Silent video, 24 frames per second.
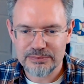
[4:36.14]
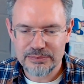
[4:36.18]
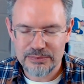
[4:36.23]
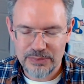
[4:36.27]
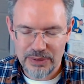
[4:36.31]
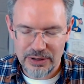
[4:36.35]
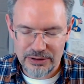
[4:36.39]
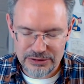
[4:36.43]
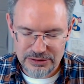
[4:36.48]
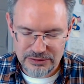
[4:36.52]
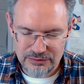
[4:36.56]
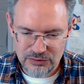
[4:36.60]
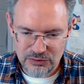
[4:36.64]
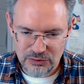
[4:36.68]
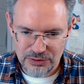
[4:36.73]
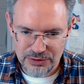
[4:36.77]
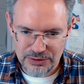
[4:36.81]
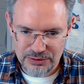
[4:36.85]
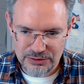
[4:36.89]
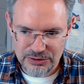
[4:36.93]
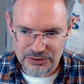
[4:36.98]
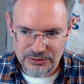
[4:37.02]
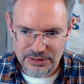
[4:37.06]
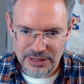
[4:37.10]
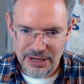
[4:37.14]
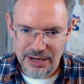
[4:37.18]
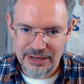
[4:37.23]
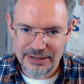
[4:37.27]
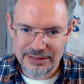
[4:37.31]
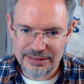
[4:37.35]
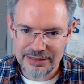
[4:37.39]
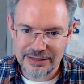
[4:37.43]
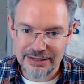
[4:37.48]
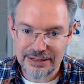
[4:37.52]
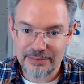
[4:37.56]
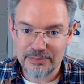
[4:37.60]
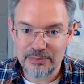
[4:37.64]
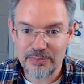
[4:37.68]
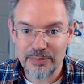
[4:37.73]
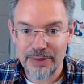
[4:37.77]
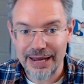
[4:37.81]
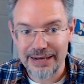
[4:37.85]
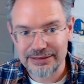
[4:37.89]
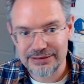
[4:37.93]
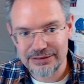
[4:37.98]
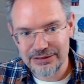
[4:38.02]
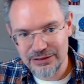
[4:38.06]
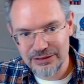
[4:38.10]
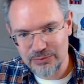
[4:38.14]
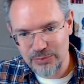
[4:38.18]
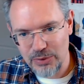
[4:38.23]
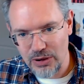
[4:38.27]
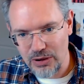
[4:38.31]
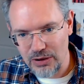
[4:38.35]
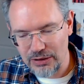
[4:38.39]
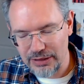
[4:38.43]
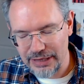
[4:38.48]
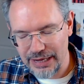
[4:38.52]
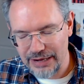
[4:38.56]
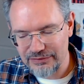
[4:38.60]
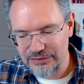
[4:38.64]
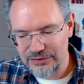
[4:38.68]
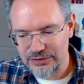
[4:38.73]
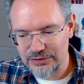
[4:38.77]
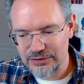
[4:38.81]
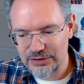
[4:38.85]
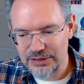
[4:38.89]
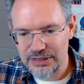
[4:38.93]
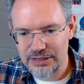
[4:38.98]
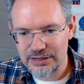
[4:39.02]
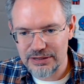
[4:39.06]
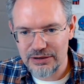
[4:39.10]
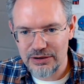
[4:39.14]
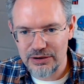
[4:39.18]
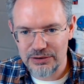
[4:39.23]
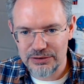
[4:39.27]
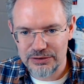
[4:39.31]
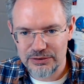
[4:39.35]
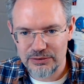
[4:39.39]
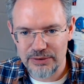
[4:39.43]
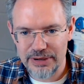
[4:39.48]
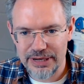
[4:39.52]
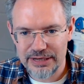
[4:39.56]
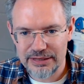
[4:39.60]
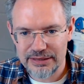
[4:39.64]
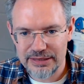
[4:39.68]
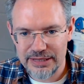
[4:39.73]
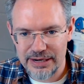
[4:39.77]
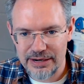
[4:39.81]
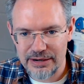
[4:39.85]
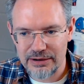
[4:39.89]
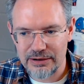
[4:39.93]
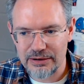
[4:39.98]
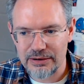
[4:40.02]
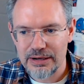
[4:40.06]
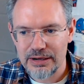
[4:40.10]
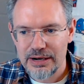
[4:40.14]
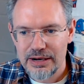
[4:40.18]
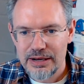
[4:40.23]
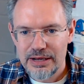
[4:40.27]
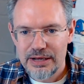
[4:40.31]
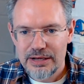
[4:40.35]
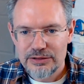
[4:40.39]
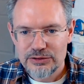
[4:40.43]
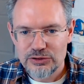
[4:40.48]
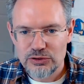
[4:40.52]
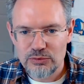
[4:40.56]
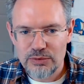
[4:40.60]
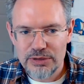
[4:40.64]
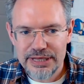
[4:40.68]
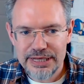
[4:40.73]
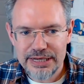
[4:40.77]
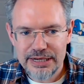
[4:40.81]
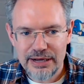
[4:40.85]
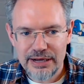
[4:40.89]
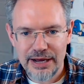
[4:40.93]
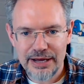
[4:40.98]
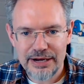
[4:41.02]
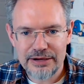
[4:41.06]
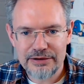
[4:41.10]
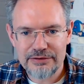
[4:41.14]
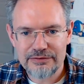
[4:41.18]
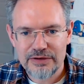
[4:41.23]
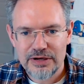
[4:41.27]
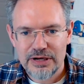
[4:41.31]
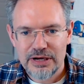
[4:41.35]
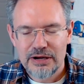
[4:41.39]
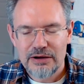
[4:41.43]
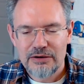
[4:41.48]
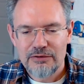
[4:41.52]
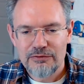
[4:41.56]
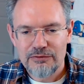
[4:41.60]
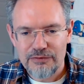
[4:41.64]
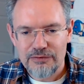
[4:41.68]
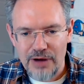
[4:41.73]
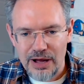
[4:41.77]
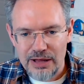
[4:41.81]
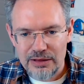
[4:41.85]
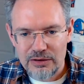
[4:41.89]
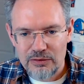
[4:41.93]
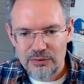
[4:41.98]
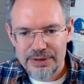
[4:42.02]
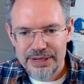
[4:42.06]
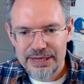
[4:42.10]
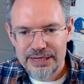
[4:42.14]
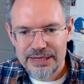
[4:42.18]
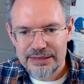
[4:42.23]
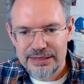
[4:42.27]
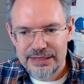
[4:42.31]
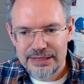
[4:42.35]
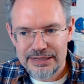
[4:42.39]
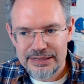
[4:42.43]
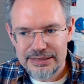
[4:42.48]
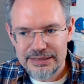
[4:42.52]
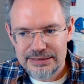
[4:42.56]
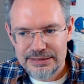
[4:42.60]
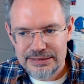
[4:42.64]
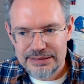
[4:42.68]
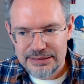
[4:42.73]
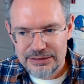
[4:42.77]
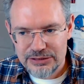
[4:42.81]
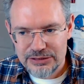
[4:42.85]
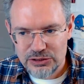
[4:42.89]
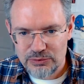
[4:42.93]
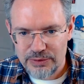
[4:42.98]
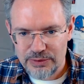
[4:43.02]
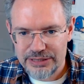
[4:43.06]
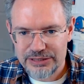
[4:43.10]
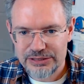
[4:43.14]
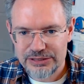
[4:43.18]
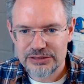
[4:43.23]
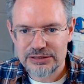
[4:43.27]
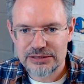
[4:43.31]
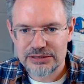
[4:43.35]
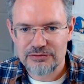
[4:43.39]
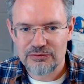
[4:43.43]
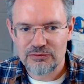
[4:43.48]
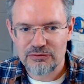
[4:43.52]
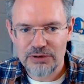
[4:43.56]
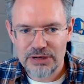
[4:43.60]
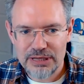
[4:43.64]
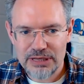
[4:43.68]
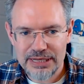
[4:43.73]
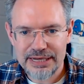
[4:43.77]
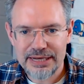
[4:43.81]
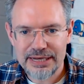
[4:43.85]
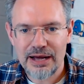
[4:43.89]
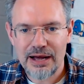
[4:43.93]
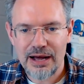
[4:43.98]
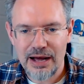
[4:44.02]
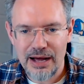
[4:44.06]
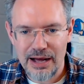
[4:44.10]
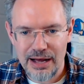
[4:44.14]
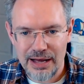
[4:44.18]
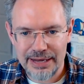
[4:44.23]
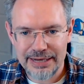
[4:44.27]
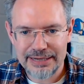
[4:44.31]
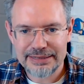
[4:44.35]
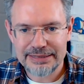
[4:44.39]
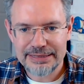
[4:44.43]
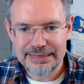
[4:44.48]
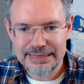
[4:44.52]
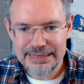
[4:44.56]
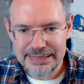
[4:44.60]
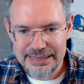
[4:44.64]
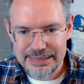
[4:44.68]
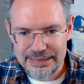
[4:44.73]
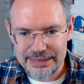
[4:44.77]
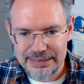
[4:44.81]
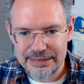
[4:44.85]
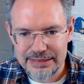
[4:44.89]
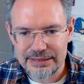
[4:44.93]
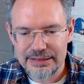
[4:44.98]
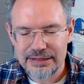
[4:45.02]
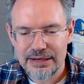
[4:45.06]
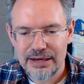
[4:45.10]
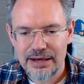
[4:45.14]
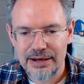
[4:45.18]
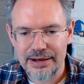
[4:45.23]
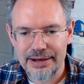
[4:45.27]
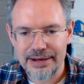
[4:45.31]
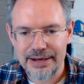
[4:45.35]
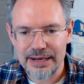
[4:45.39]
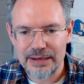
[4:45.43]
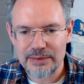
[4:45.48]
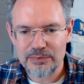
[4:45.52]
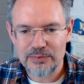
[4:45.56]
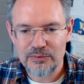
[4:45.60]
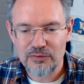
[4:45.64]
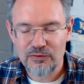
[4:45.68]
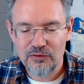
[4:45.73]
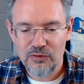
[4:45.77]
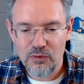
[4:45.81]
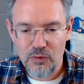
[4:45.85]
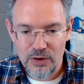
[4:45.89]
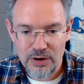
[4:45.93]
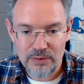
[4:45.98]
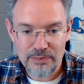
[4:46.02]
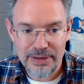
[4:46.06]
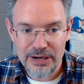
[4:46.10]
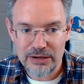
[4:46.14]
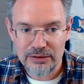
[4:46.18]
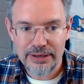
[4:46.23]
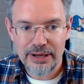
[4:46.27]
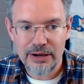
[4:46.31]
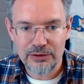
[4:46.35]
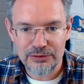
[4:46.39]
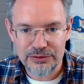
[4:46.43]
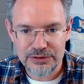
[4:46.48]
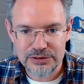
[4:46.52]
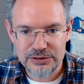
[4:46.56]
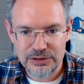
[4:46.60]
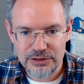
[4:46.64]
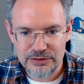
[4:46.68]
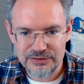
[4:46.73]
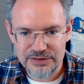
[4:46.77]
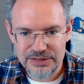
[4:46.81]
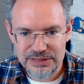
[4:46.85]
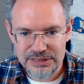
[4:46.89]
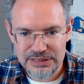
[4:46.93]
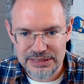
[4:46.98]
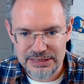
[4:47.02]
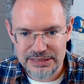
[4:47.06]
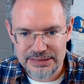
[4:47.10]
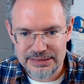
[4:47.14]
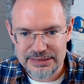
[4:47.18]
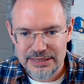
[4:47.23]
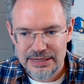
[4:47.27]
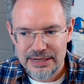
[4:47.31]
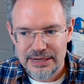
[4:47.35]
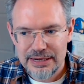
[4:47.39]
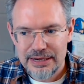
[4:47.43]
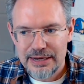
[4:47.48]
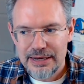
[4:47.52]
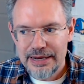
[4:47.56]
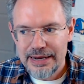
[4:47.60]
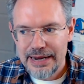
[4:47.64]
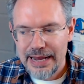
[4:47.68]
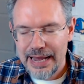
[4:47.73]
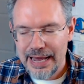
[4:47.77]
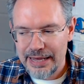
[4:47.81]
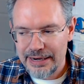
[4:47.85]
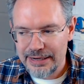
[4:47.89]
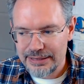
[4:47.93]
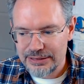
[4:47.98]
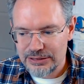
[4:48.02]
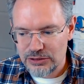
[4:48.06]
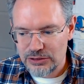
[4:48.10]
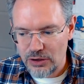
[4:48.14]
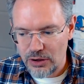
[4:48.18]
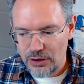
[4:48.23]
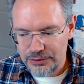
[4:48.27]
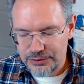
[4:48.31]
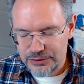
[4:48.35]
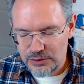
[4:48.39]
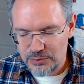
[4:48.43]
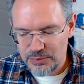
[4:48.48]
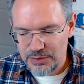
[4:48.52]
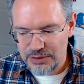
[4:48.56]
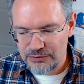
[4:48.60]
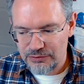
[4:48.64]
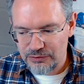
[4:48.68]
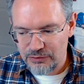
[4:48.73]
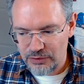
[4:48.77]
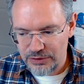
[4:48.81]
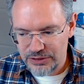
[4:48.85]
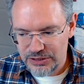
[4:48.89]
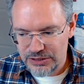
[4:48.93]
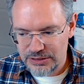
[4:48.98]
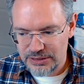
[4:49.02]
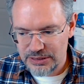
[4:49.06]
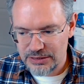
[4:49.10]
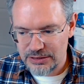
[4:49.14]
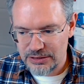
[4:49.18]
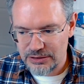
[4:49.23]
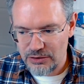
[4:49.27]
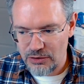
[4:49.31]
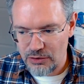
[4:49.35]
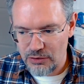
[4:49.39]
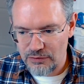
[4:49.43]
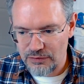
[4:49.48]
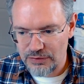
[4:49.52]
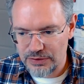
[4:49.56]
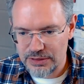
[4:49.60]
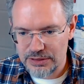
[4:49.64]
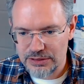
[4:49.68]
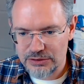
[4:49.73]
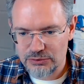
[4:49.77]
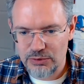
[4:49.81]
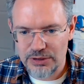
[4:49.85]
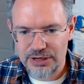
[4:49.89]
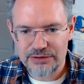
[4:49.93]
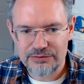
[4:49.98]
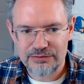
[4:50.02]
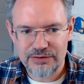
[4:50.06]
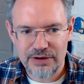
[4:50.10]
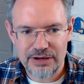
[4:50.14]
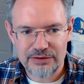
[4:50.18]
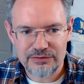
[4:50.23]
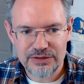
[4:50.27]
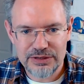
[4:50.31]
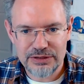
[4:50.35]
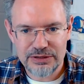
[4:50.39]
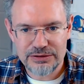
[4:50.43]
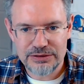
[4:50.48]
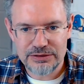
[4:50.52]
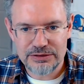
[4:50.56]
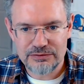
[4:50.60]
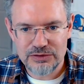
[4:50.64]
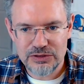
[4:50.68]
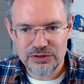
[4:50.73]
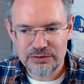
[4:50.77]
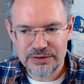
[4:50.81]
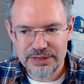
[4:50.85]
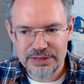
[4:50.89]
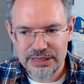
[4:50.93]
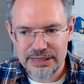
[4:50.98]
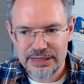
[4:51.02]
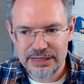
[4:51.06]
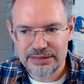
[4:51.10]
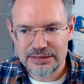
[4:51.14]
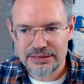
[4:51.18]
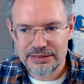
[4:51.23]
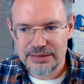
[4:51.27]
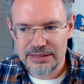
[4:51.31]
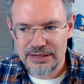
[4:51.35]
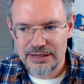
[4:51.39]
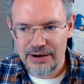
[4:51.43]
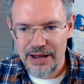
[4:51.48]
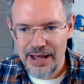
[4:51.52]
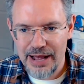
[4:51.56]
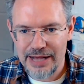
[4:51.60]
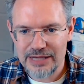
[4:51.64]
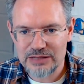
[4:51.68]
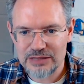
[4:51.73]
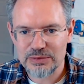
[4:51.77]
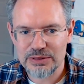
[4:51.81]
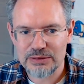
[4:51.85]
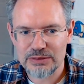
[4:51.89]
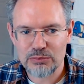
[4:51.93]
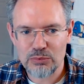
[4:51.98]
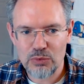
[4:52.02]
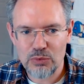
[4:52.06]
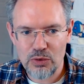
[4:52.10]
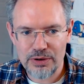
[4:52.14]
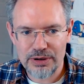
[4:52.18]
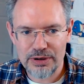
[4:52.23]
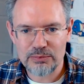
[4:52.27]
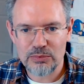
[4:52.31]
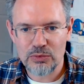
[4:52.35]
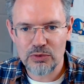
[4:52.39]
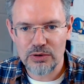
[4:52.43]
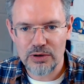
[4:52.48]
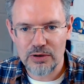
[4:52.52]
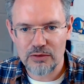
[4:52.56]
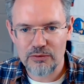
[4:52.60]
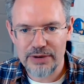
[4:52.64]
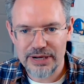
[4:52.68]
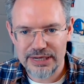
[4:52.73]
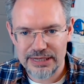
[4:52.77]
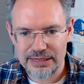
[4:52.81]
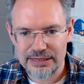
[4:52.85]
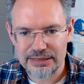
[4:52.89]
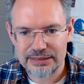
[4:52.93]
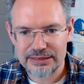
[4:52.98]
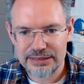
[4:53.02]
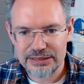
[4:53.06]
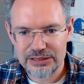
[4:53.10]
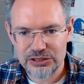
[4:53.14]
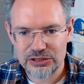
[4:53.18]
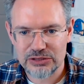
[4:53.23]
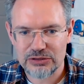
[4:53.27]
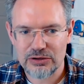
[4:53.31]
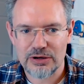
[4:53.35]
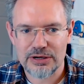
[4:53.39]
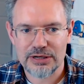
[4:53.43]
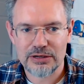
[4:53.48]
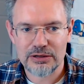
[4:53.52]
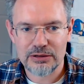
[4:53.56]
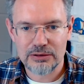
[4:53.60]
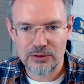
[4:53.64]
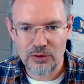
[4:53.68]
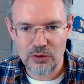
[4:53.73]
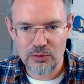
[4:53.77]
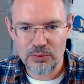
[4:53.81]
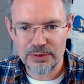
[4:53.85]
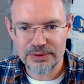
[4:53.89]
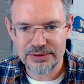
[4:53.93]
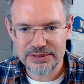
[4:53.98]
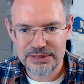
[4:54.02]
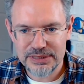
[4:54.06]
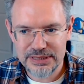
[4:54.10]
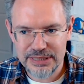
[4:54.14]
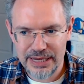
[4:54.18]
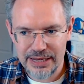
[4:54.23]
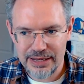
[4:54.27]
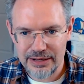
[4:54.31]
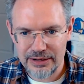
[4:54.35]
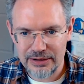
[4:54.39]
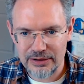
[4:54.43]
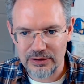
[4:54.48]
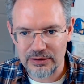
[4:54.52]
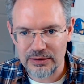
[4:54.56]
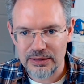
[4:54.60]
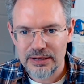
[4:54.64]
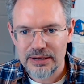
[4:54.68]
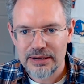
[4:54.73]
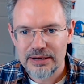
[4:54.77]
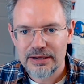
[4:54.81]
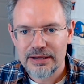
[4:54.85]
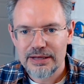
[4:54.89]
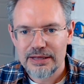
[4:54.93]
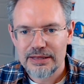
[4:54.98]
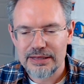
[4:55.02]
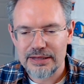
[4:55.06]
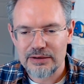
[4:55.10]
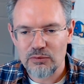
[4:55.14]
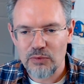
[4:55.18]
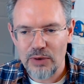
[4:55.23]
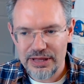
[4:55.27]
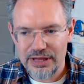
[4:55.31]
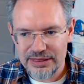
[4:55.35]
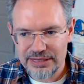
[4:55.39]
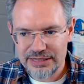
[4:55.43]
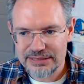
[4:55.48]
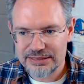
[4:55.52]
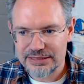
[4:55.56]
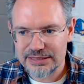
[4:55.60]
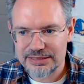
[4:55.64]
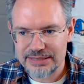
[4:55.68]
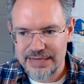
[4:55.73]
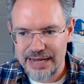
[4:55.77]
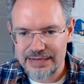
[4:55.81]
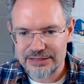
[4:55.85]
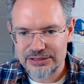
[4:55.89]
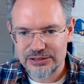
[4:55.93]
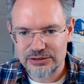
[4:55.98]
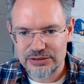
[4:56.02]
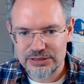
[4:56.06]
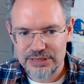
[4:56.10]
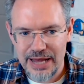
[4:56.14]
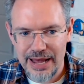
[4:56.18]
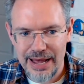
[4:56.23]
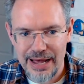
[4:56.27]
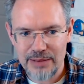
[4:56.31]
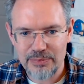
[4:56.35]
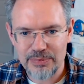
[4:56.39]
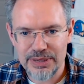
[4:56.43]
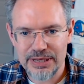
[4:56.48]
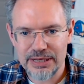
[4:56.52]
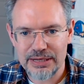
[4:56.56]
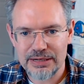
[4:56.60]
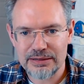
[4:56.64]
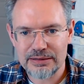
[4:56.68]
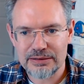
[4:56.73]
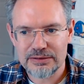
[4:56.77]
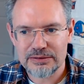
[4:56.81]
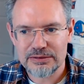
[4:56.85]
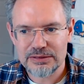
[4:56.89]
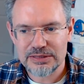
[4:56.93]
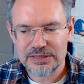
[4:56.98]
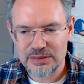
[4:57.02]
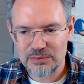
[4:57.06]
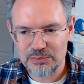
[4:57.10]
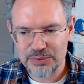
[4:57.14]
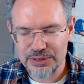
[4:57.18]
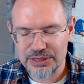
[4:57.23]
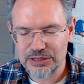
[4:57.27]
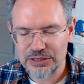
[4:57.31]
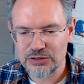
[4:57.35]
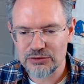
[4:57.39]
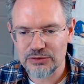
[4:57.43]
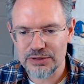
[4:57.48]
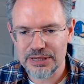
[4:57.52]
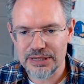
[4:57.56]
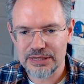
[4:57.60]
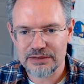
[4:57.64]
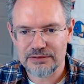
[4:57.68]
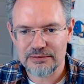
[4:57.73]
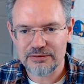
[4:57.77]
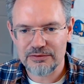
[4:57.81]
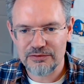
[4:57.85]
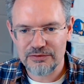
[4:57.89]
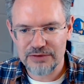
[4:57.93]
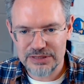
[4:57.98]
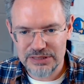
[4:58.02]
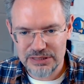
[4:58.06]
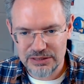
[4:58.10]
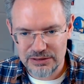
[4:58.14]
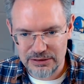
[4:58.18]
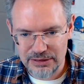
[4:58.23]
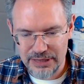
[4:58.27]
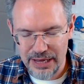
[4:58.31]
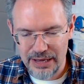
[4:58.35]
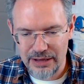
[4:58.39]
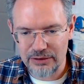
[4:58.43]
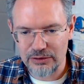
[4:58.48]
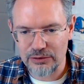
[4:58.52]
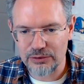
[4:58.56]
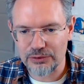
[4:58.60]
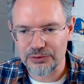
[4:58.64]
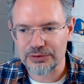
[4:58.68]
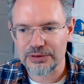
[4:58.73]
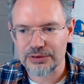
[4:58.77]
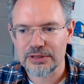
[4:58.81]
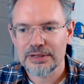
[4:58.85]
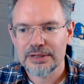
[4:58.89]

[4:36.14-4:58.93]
parts of northern Uganda, back to Nepal after the earthquake there. So really kind of following these situations of really high need for mental health services. And it's also been fortunate that over the 25 years of doing this, there has been more and more recognition on a global scale that when these disasters happen, simply doing physical health,